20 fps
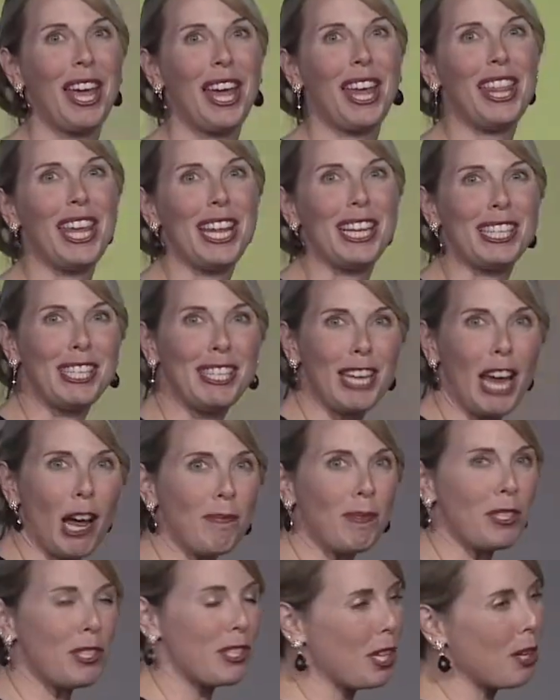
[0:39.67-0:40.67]
They
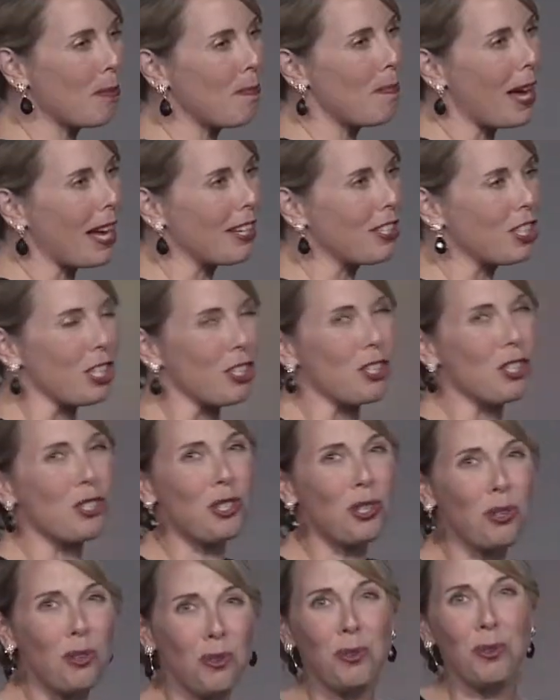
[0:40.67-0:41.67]
establish their budgets
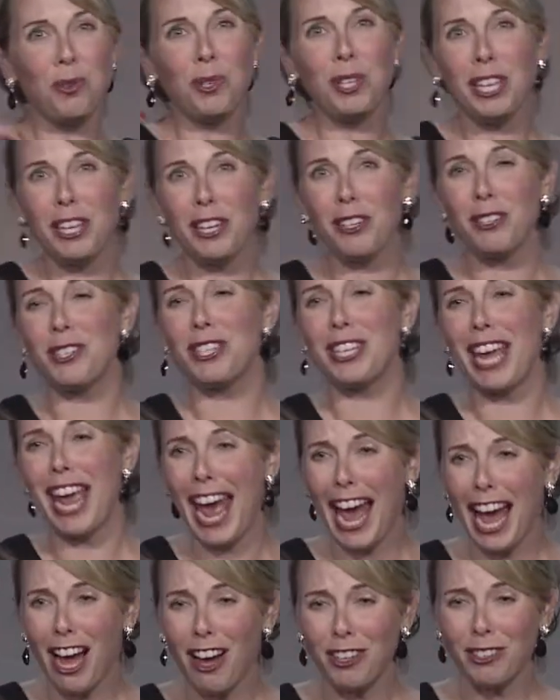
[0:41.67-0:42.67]
two years
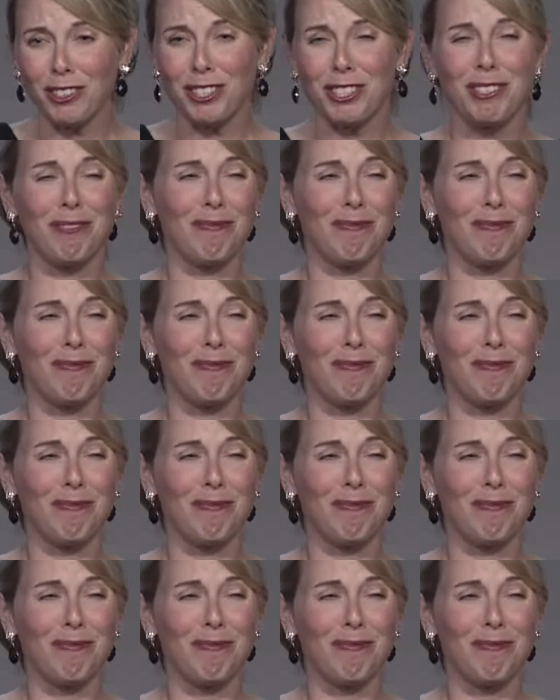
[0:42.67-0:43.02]
out.